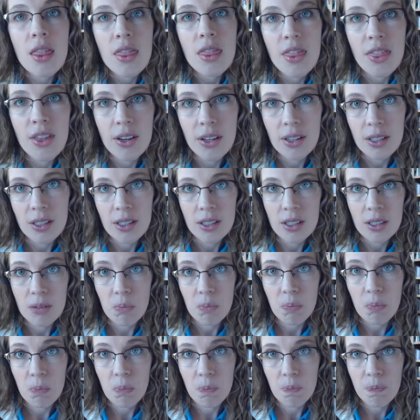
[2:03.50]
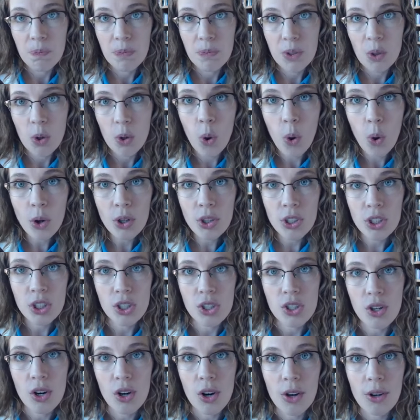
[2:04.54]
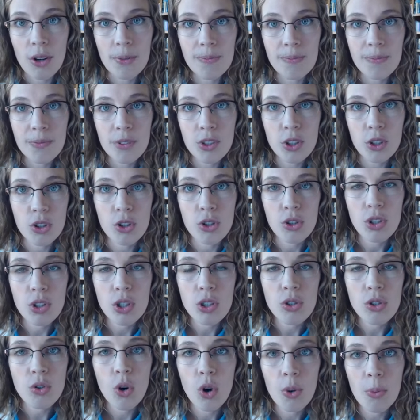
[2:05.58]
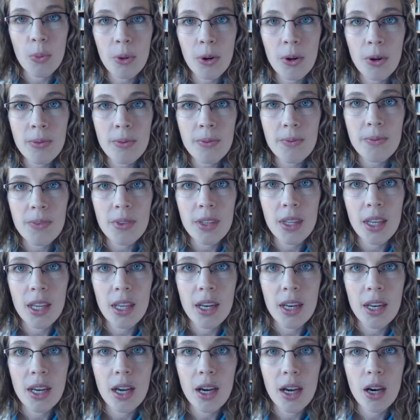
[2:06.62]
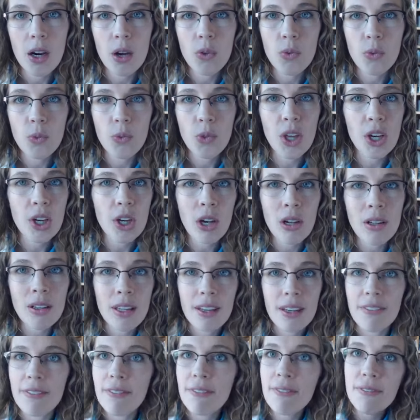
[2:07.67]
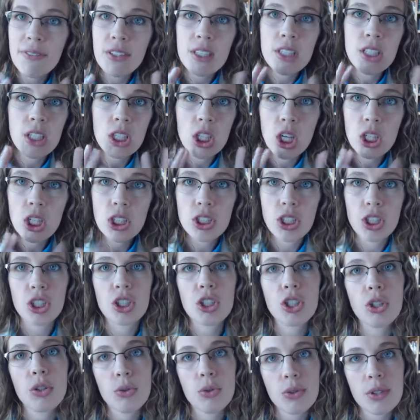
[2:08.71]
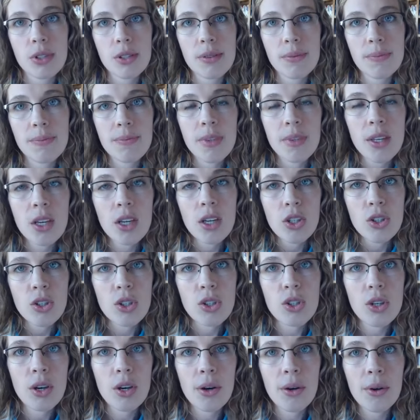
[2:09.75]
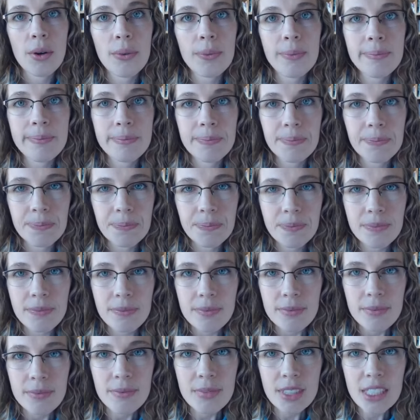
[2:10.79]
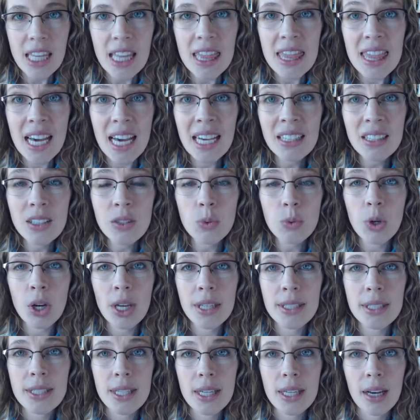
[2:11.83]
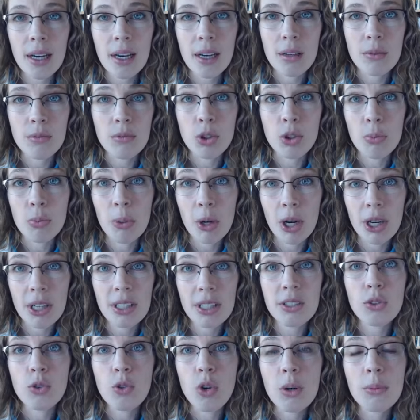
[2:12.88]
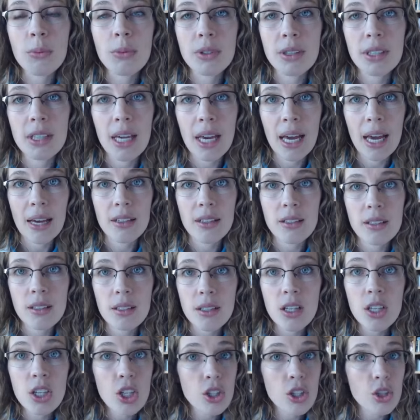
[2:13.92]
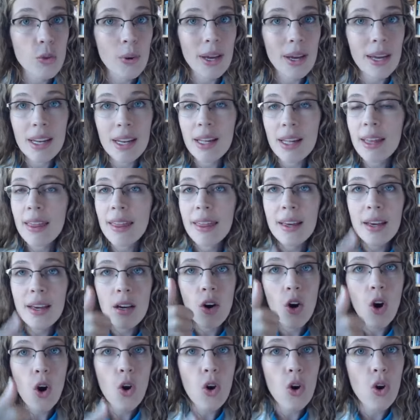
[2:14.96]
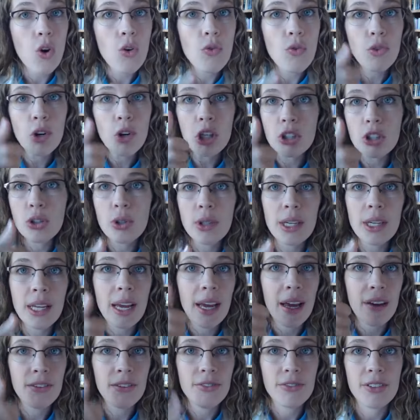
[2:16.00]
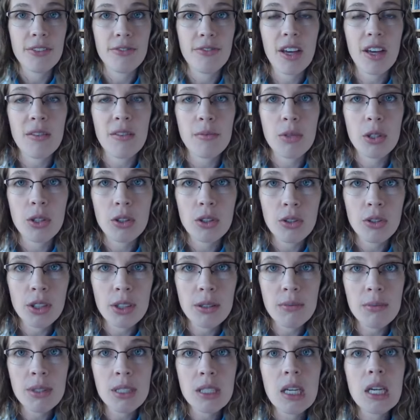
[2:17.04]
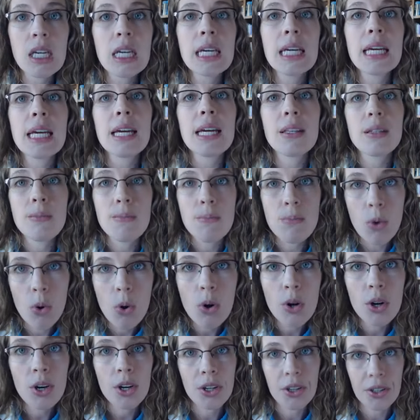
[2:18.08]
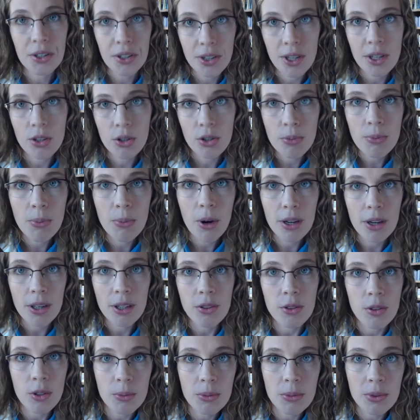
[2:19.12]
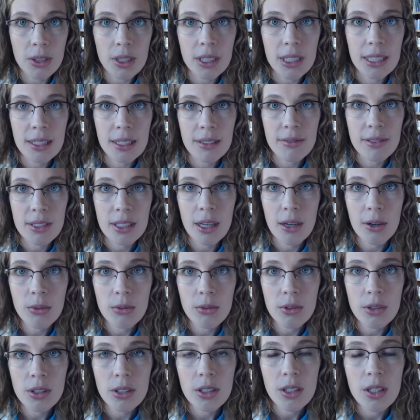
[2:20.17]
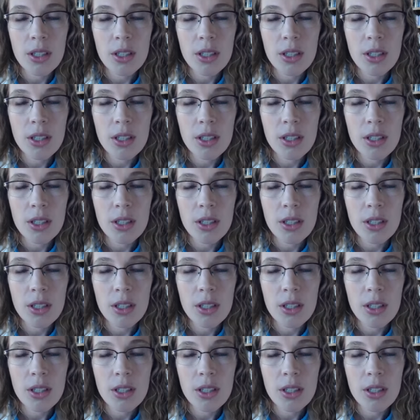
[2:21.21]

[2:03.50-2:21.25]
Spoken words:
the cortisol, your stress hormone, in they call it a physiologic dose. So that's what your body normally has. So anything over 2.5 to 5 milligrams is more than your body normally gives out.